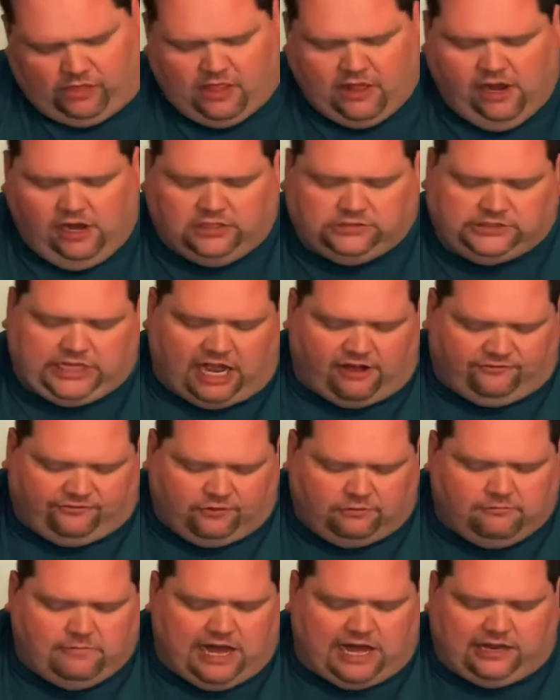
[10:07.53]
Now, for
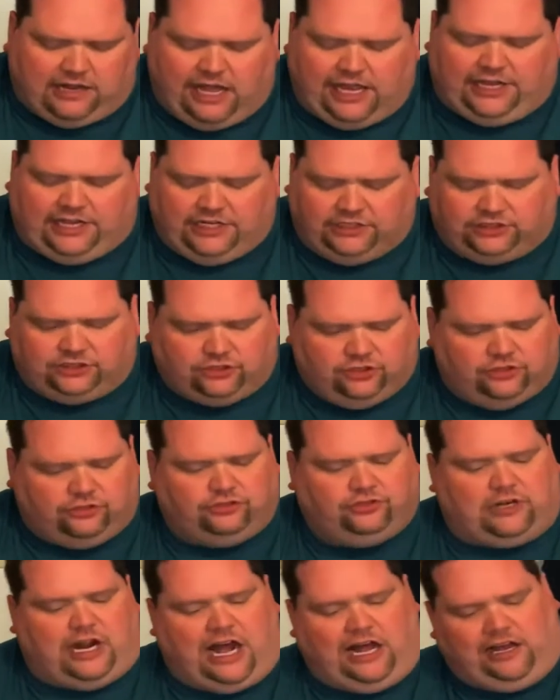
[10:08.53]
my liking, it's a little
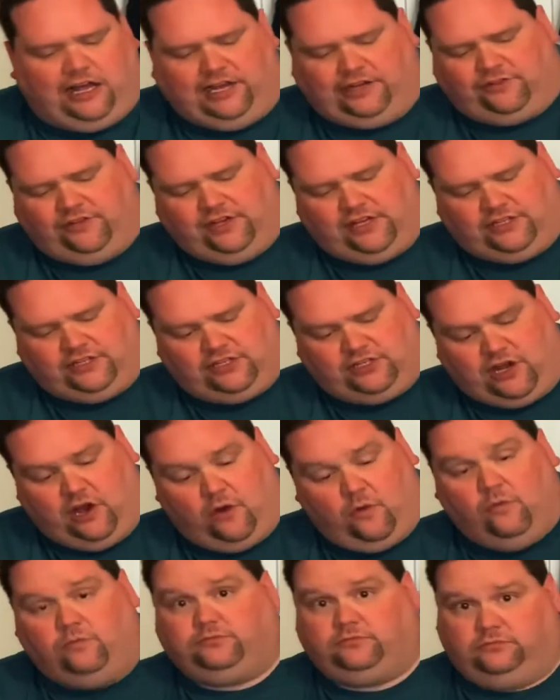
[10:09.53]
dry like this, so
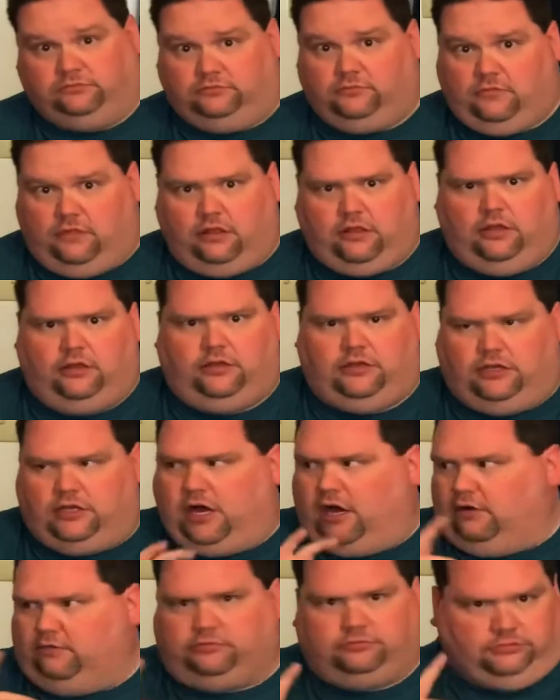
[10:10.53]

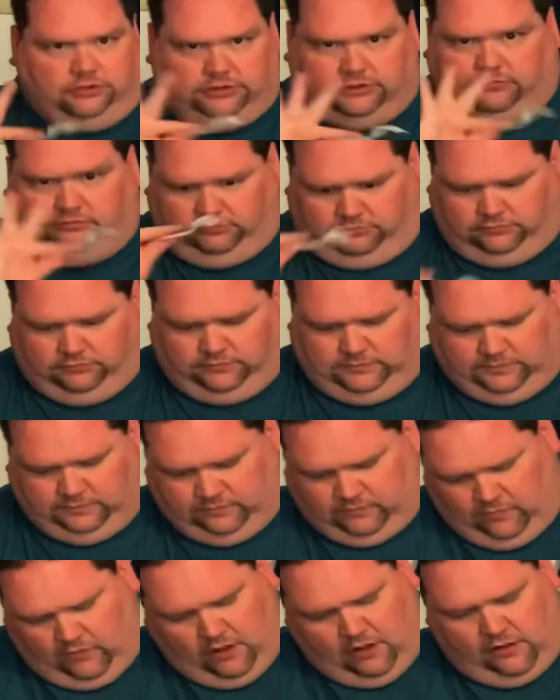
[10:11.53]
y'all just
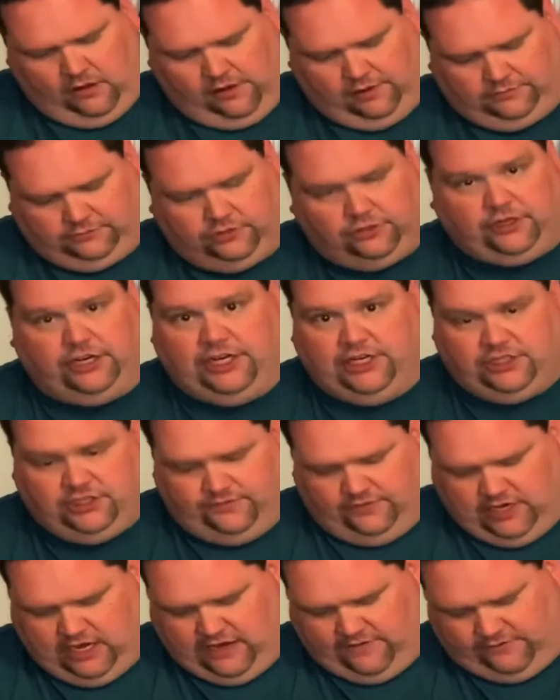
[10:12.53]
Cringe if you
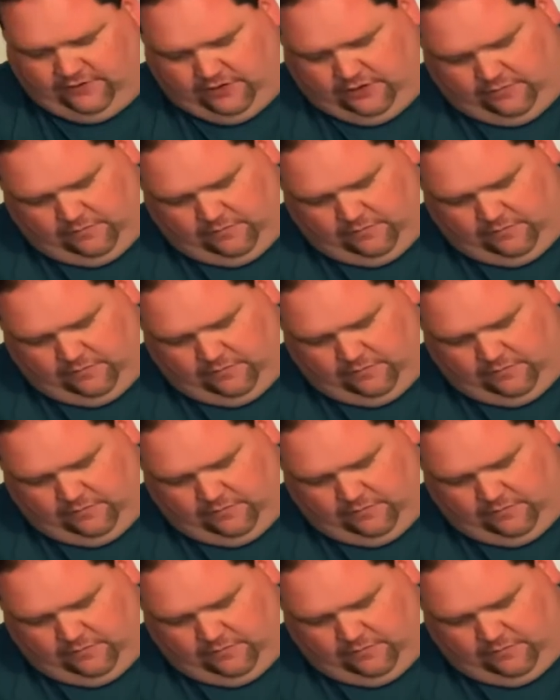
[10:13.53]
have to.